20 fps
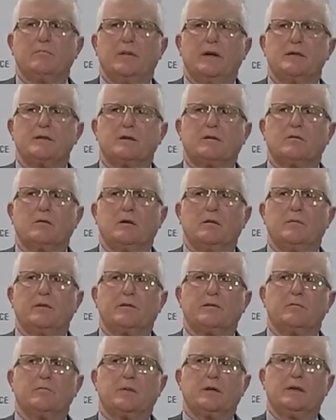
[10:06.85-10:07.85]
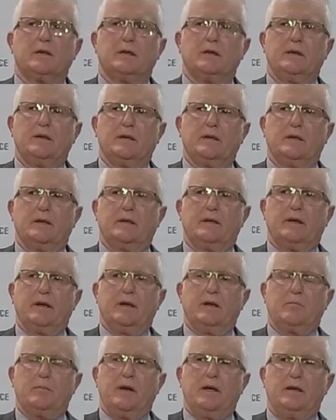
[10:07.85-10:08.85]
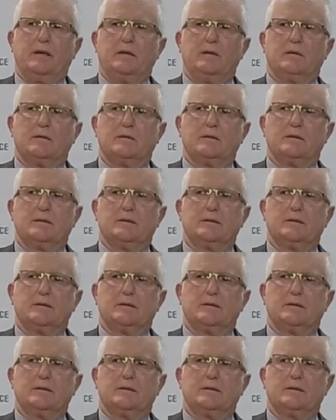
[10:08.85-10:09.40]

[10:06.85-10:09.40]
Major crime is completely independent